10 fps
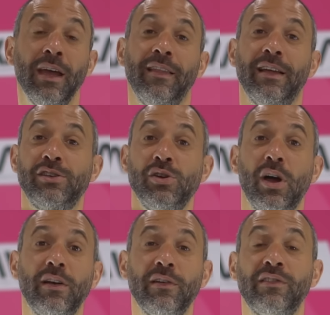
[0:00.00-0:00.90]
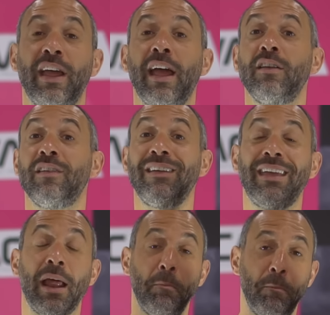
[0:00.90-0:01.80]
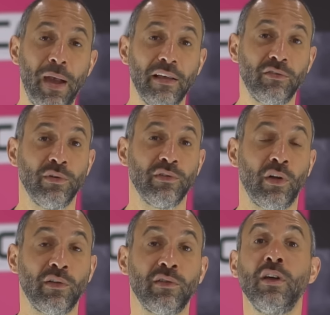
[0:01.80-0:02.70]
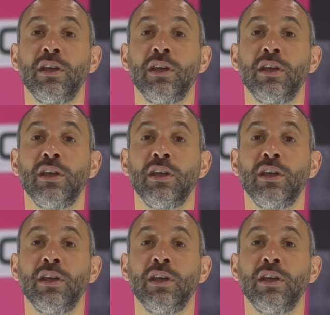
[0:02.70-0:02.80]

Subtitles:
and that you understand to get best results,